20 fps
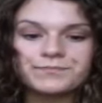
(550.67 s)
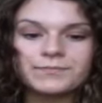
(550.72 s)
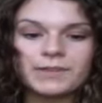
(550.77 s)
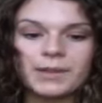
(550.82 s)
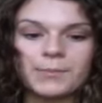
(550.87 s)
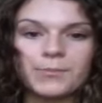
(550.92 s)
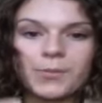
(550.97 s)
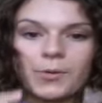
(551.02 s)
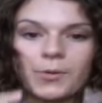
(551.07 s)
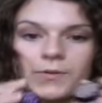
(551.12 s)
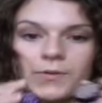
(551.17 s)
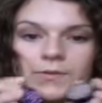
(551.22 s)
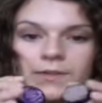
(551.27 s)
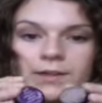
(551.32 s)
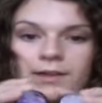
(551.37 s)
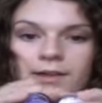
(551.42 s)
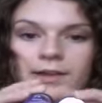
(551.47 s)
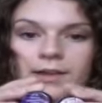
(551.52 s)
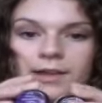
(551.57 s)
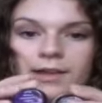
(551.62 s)
They're both
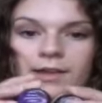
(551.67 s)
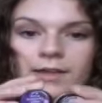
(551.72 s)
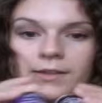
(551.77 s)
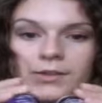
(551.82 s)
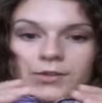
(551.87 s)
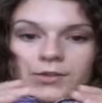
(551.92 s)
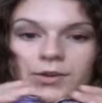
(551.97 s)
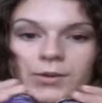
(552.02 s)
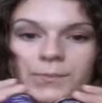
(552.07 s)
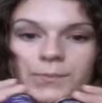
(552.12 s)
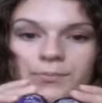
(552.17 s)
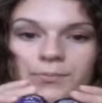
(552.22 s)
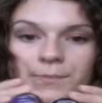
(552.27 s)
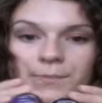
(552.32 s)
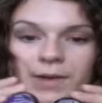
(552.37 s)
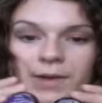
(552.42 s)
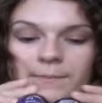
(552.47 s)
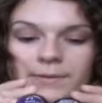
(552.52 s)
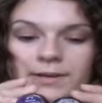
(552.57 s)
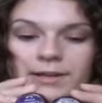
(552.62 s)
good
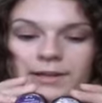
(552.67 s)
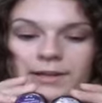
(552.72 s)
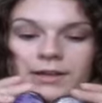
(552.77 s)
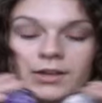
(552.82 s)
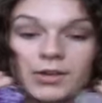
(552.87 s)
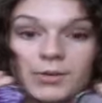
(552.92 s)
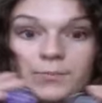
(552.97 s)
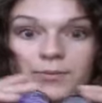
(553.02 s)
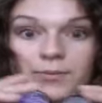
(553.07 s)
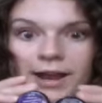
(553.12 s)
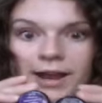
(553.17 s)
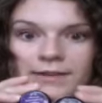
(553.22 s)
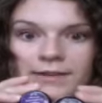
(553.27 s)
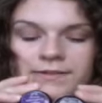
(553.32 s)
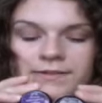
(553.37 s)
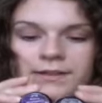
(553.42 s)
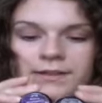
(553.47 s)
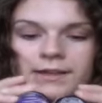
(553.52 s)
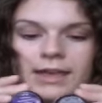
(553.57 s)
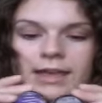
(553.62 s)
good
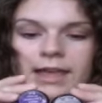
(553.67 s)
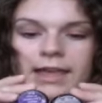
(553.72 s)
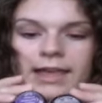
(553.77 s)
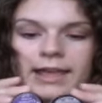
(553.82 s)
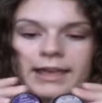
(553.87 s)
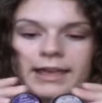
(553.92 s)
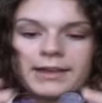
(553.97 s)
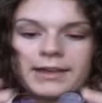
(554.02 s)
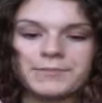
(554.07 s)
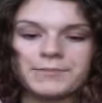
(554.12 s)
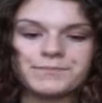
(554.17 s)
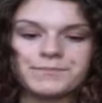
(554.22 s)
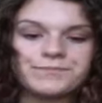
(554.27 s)
brands, and